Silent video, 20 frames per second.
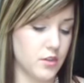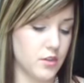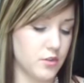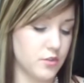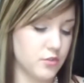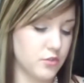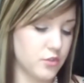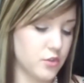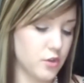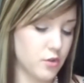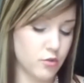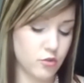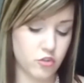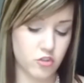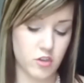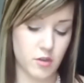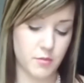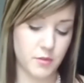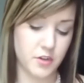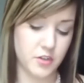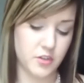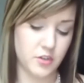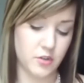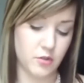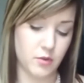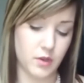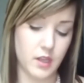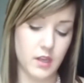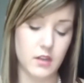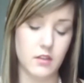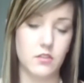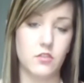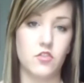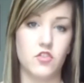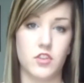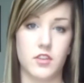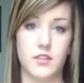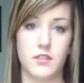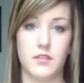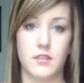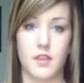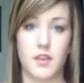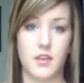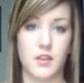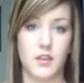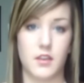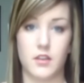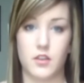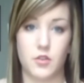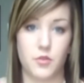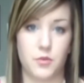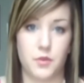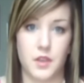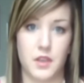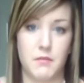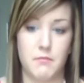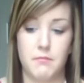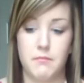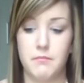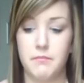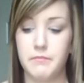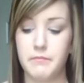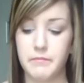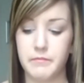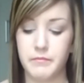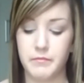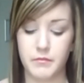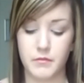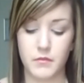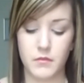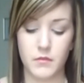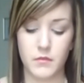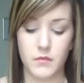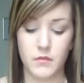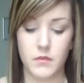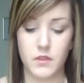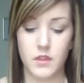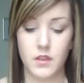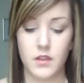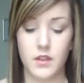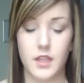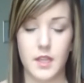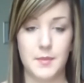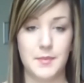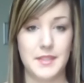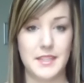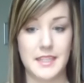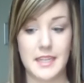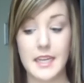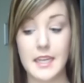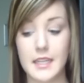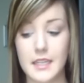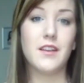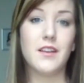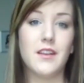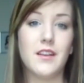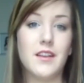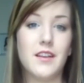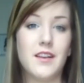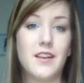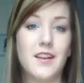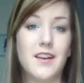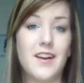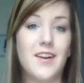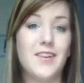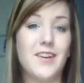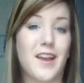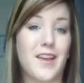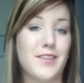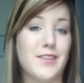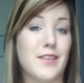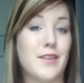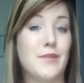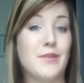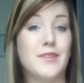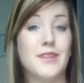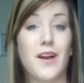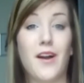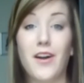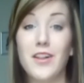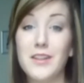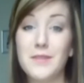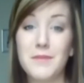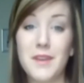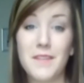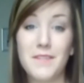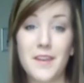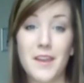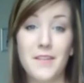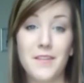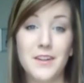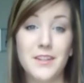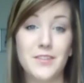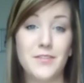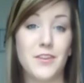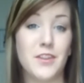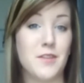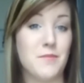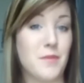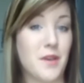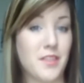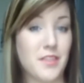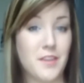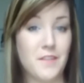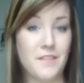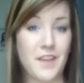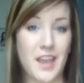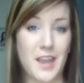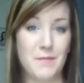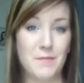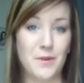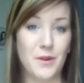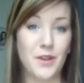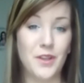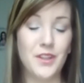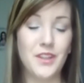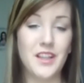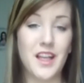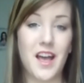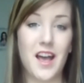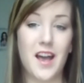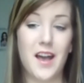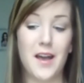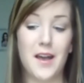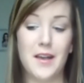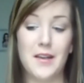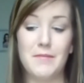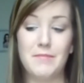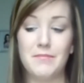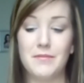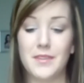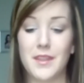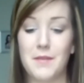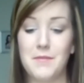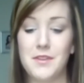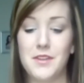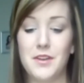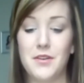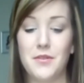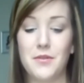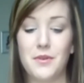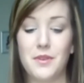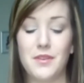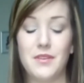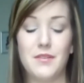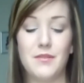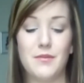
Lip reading: And there's no shimmer to it. It's just, like, a cream lipstick. Okay, so that was all of my favorites for the month of April. Let me know